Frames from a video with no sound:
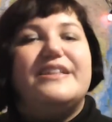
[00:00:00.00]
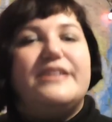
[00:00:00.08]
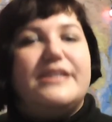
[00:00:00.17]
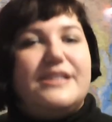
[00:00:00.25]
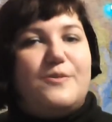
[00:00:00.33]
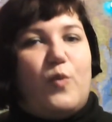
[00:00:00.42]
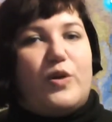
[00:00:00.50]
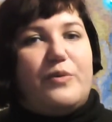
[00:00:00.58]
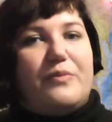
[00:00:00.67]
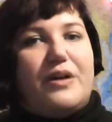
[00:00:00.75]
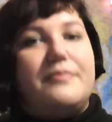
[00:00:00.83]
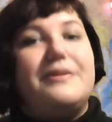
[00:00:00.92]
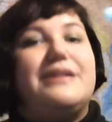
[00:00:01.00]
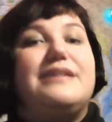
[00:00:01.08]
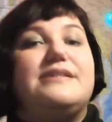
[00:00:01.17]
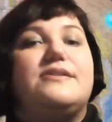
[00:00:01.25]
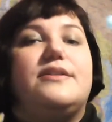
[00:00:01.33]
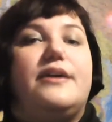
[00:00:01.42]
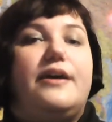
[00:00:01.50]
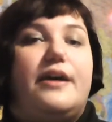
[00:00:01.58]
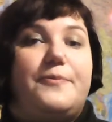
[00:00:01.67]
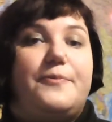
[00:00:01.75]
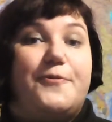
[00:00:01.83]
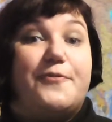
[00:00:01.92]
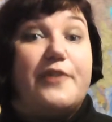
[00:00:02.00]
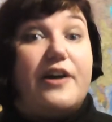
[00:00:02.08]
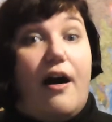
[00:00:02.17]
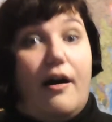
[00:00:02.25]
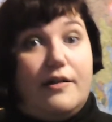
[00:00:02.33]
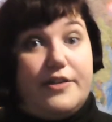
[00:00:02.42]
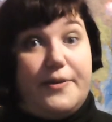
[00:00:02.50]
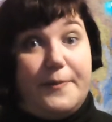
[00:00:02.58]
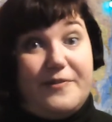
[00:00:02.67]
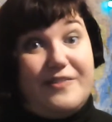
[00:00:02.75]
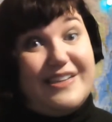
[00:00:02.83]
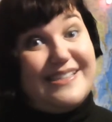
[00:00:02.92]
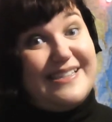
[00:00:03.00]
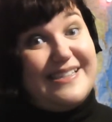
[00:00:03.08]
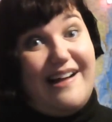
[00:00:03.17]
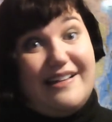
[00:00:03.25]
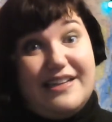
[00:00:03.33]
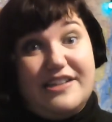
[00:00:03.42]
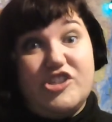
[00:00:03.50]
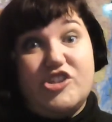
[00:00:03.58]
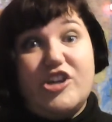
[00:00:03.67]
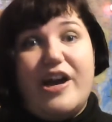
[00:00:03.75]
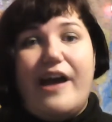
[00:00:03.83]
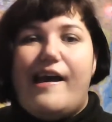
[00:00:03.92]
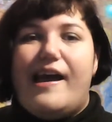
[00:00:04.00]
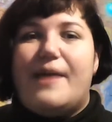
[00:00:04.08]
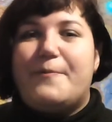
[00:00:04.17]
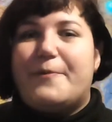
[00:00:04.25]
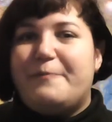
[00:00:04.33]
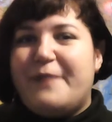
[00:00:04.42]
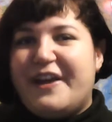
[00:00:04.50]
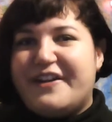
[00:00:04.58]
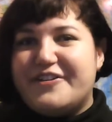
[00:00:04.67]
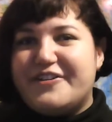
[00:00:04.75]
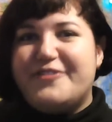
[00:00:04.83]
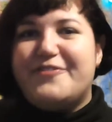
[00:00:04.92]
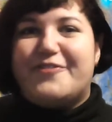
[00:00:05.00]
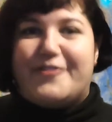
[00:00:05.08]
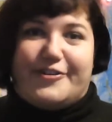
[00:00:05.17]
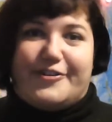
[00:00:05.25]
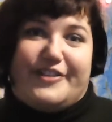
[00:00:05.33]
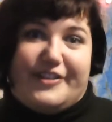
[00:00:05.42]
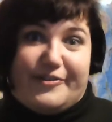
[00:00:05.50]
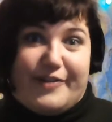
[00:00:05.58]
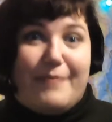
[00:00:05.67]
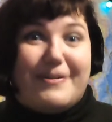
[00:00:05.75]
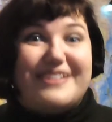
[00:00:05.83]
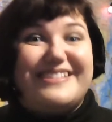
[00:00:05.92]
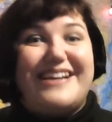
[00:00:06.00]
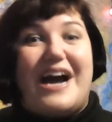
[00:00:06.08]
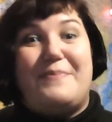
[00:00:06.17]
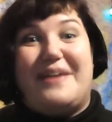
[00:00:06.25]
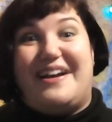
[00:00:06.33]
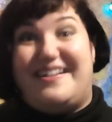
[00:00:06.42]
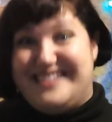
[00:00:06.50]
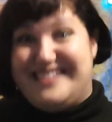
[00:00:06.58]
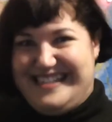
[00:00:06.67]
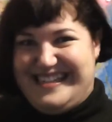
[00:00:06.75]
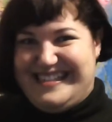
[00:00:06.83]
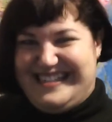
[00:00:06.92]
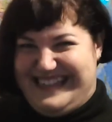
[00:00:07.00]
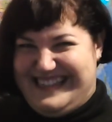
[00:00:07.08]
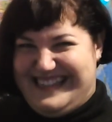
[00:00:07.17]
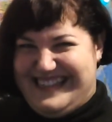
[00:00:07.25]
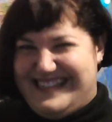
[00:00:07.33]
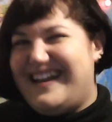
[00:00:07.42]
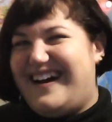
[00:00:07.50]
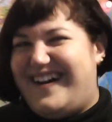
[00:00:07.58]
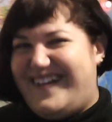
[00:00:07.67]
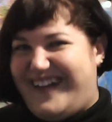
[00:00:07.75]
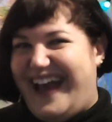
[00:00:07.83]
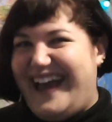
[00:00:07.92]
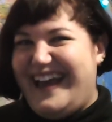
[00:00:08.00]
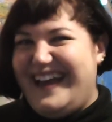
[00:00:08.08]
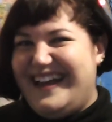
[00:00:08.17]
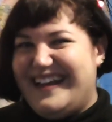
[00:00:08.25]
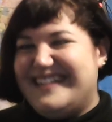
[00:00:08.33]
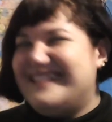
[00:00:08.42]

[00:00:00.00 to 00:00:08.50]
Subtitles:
This warm up is going to help you recall your previous knowledge and prepare you for the grammar topic of today's lesson, okay?